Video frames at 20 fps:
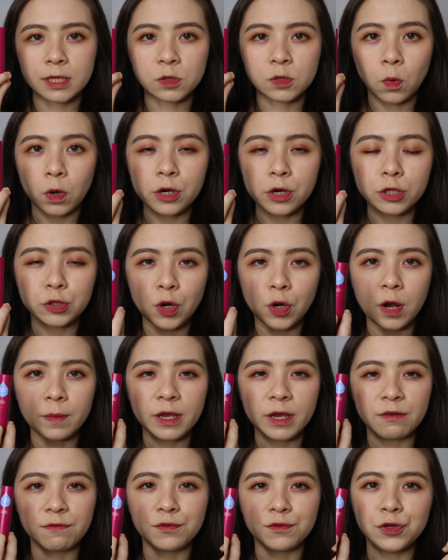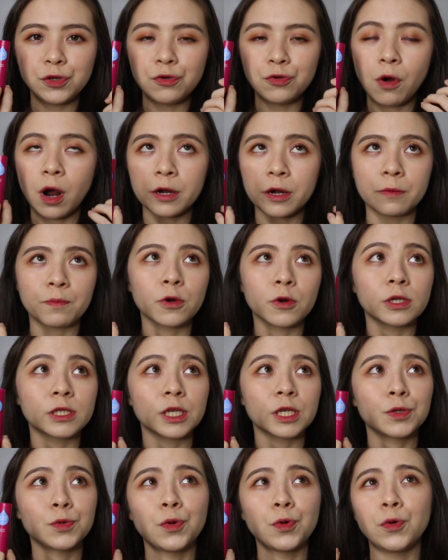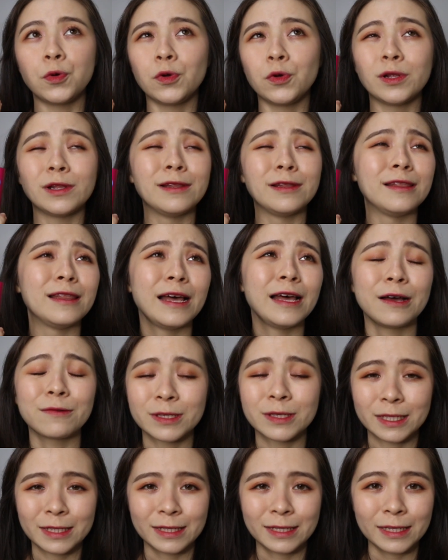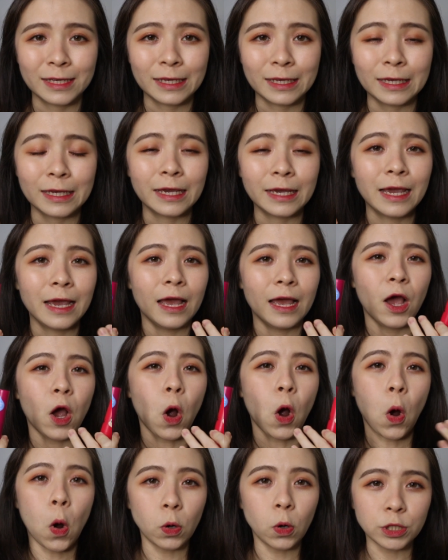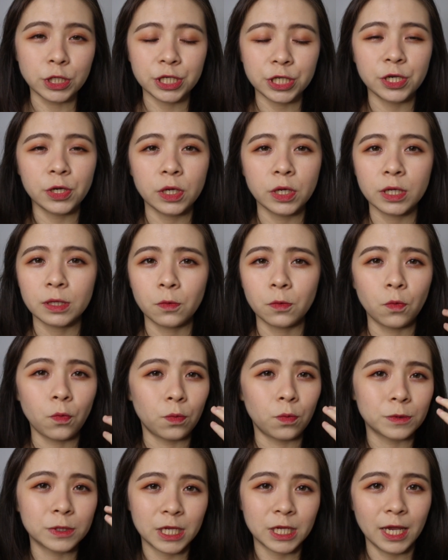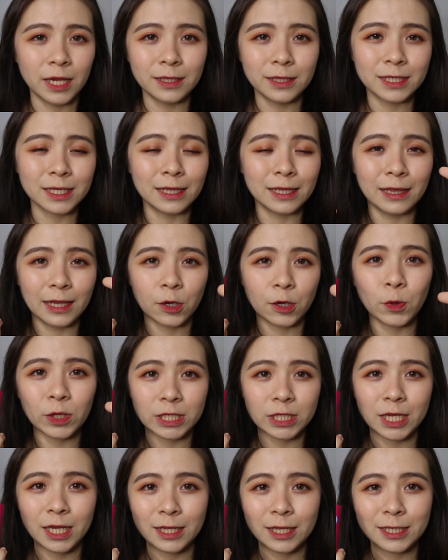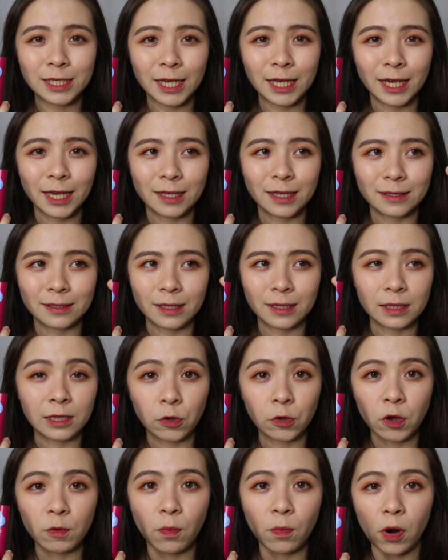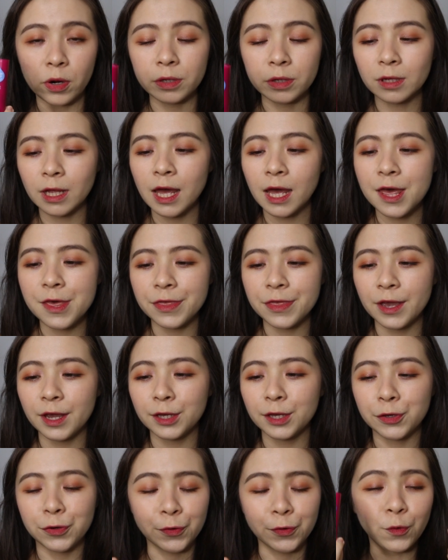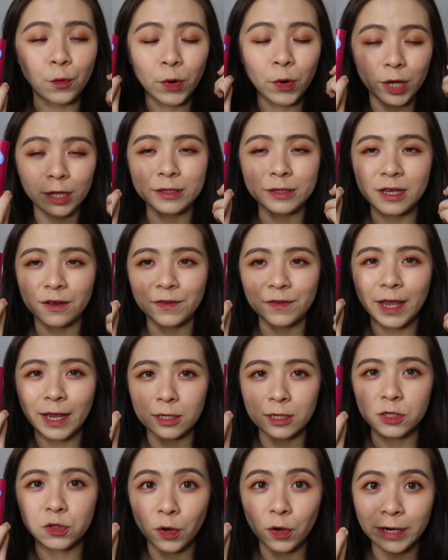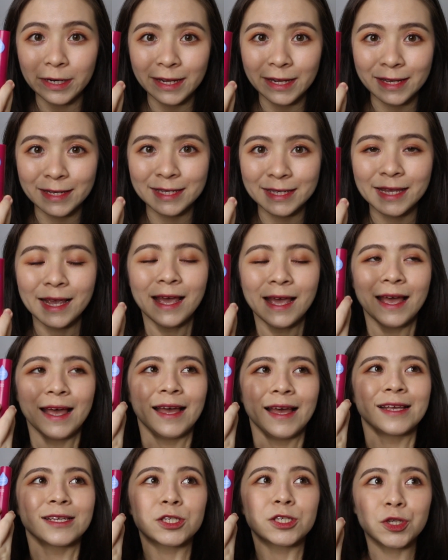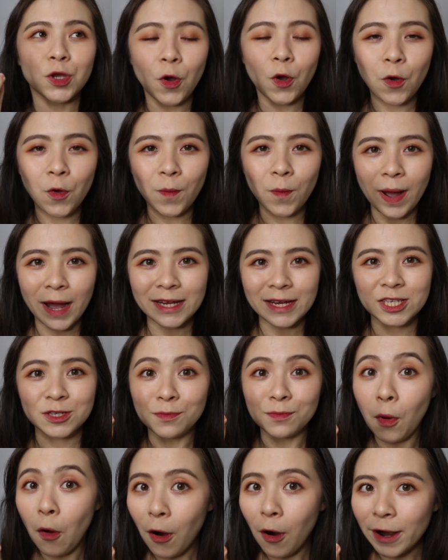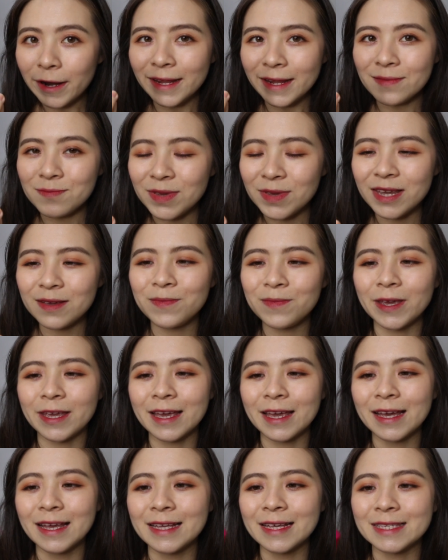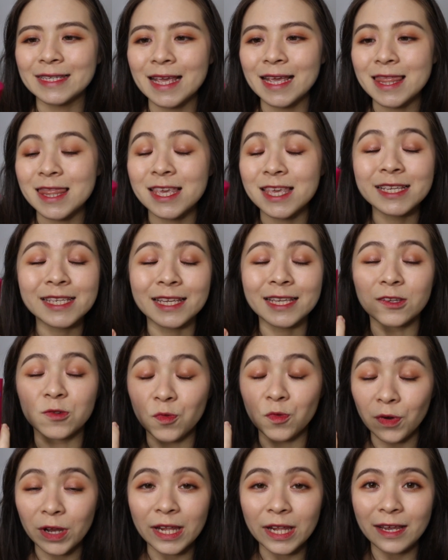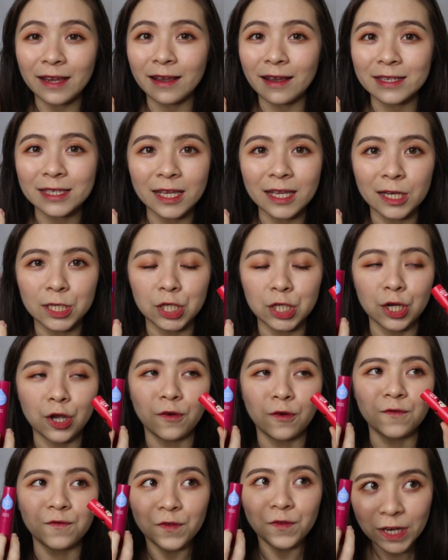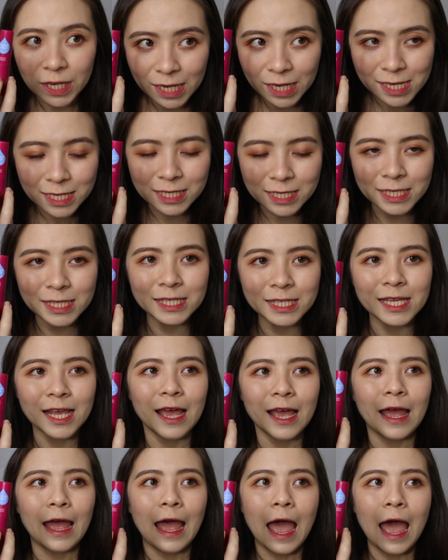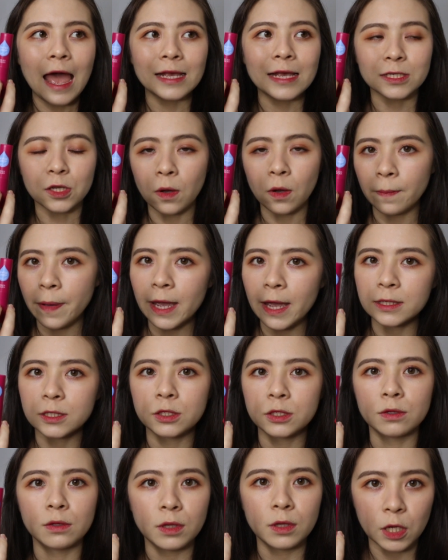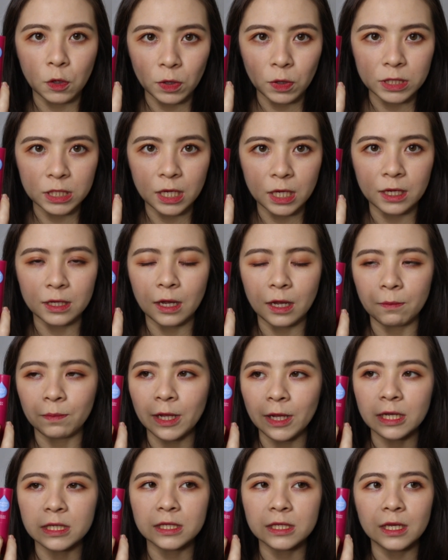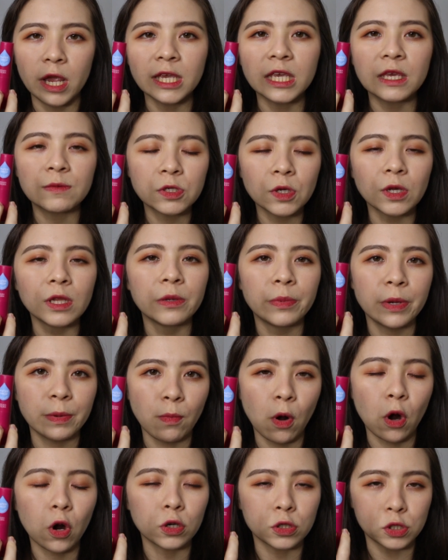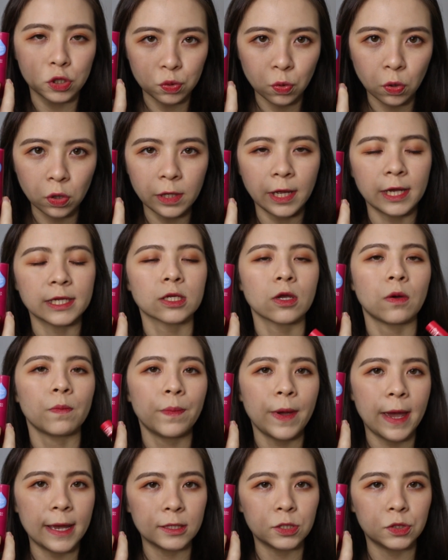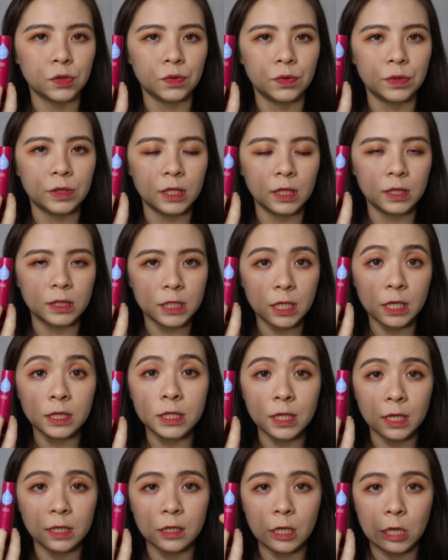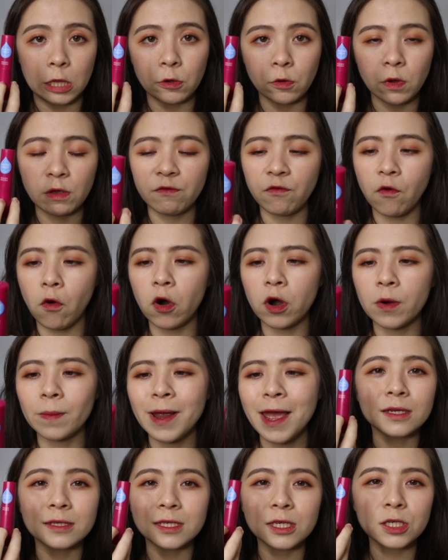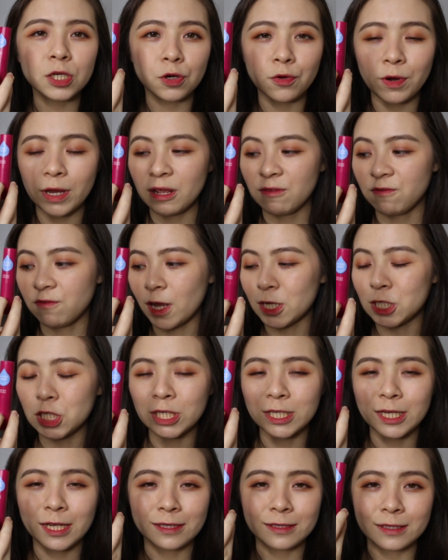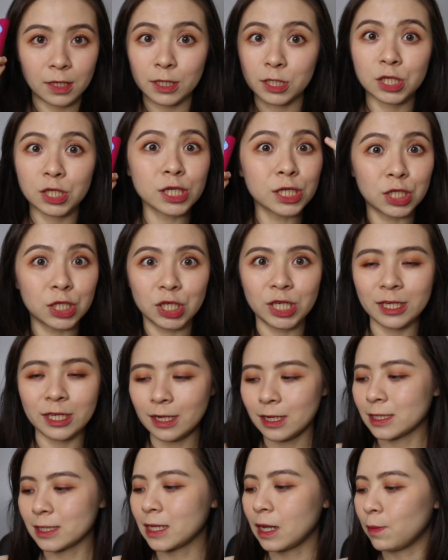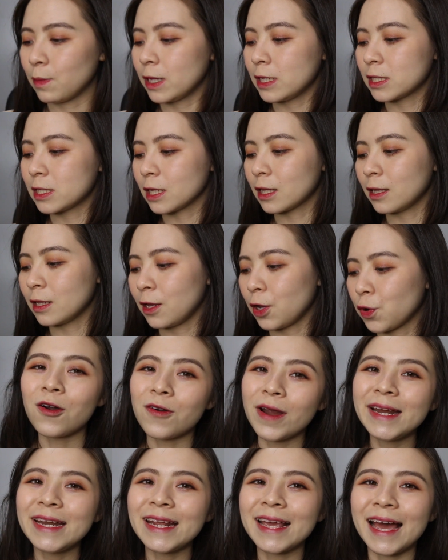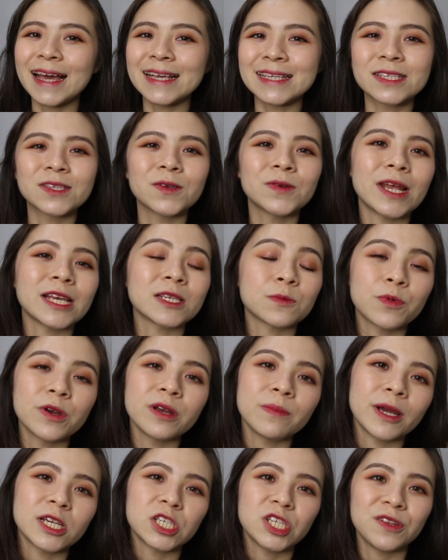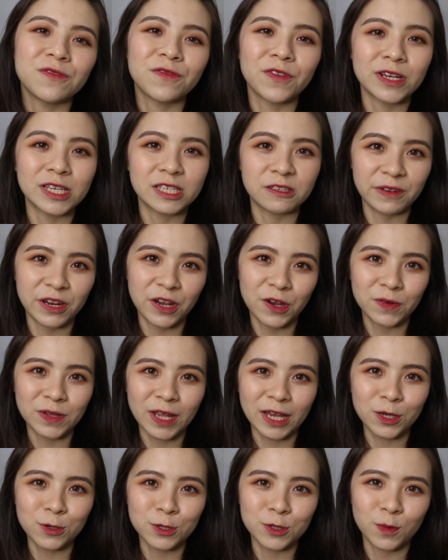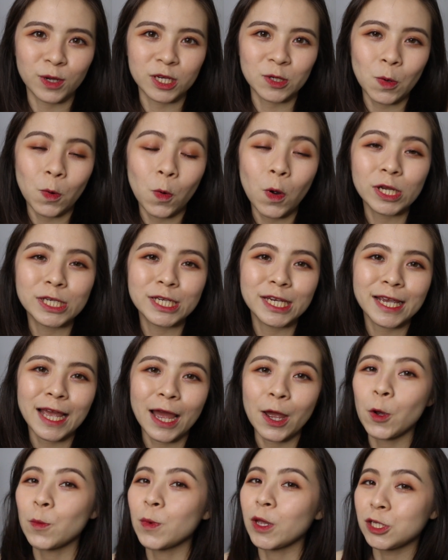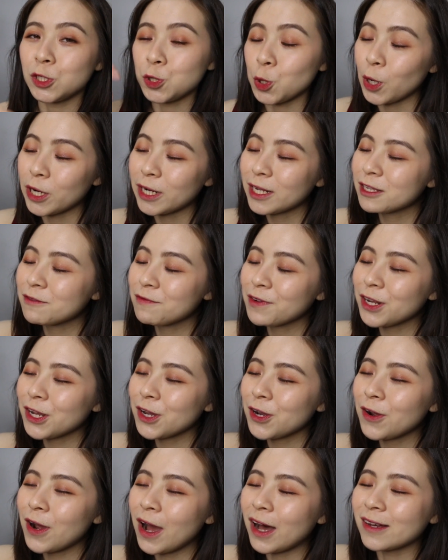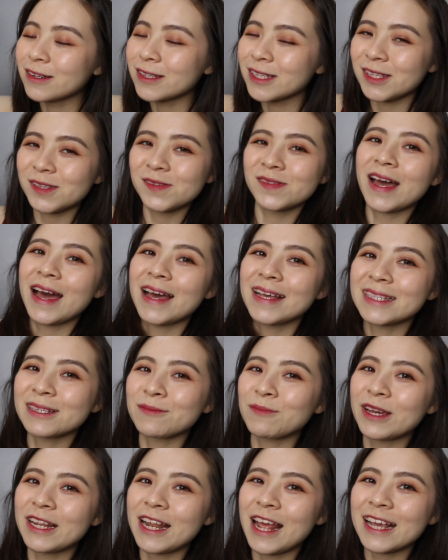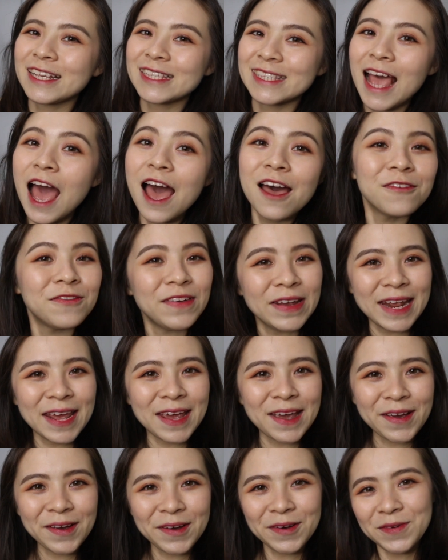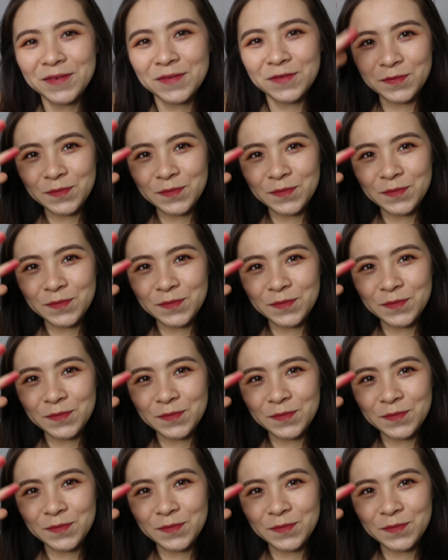this water drop. If you are the person who loves the OG tint, liquid tint in the liquid bottle kind of thing, you will definitely enjoy this so much more than me, because this is really such a convenience as compared to liquid tint, and plus it gives you a little bit more control as compared to the tint in a liquid form. That's such a great invention and it's just genius basically. Alrighty guys, so that's pretty much it for this video. Thank you so much for watching. I hope you enjoyed this video. I'll see you guys in my next video.